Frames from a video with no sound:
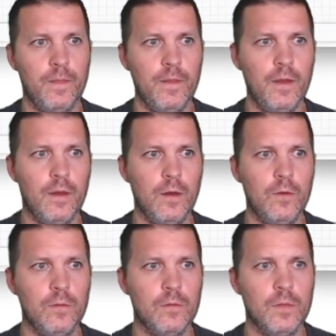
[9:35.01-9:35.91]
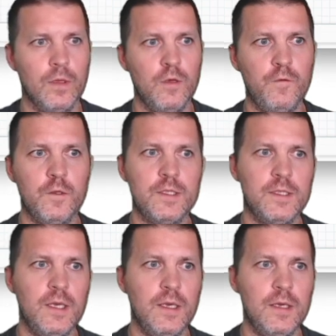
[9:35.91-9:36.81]
Now if you
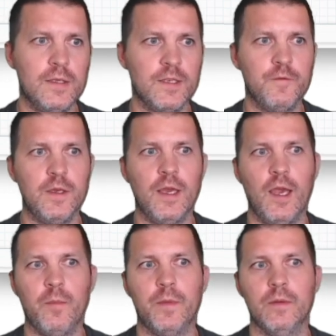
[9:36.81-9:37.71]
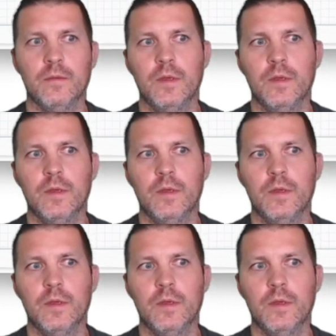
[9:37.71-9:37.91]
see something happen,